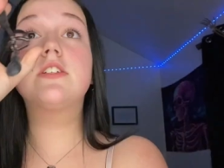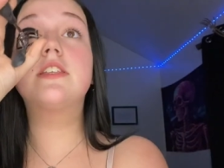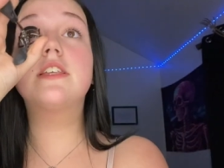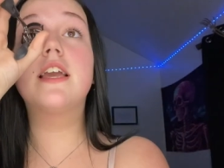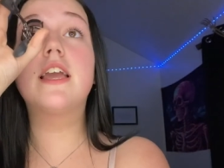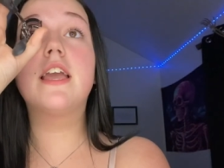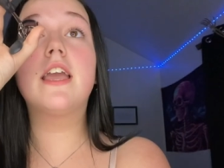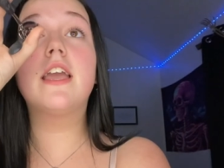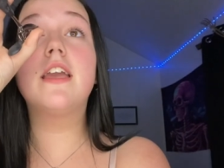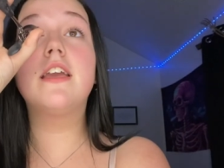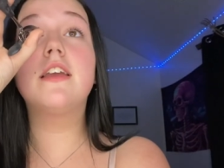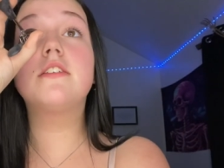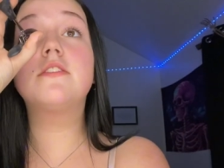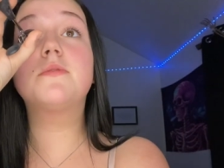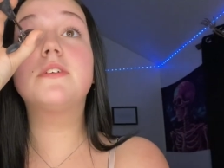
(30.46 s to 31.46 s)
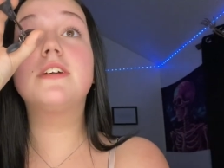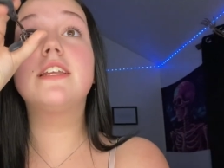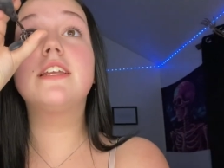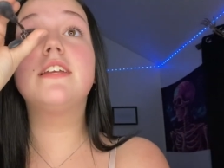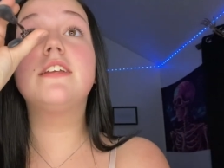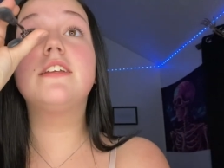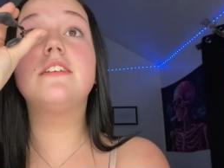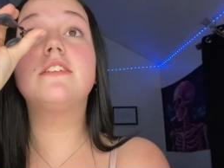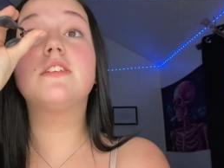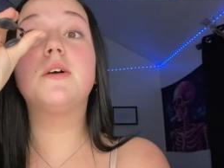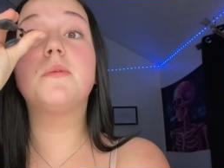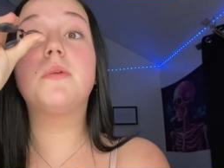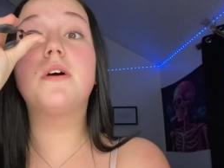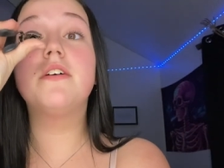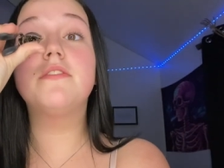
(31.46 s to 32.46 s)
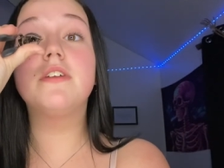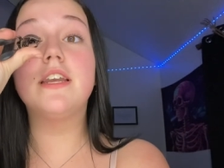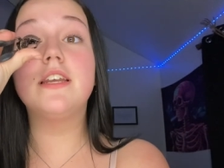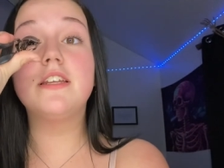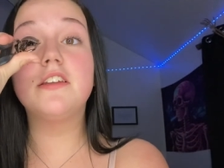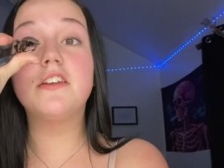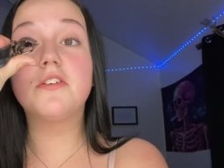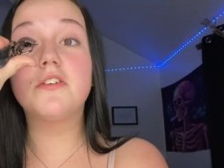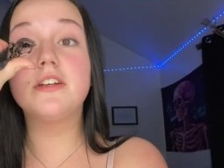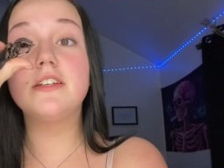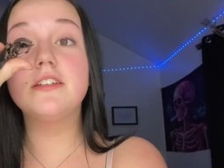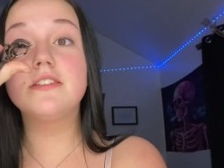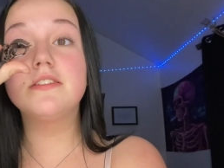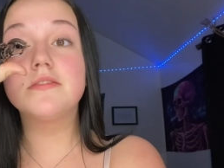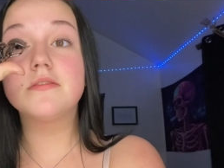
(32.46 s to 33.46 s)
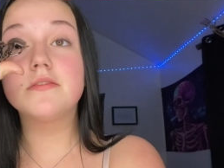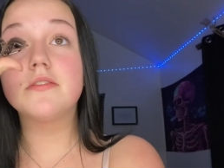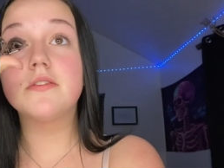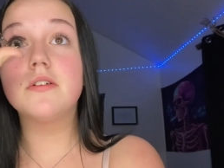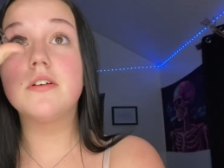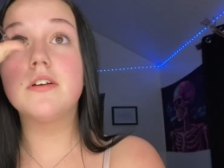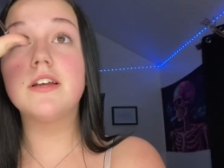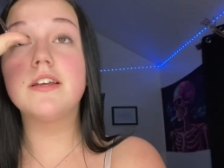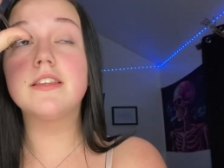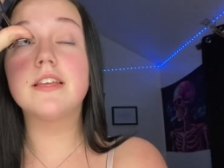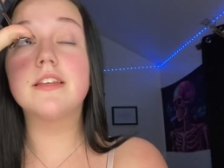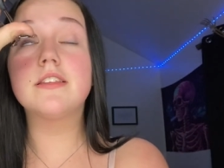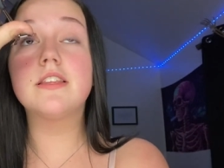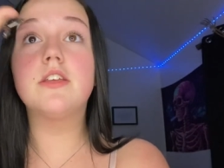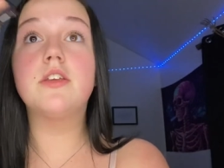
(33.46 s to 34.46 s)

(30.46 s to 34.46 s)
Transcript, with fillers: thing I hate is when it is above 80 degrees and like the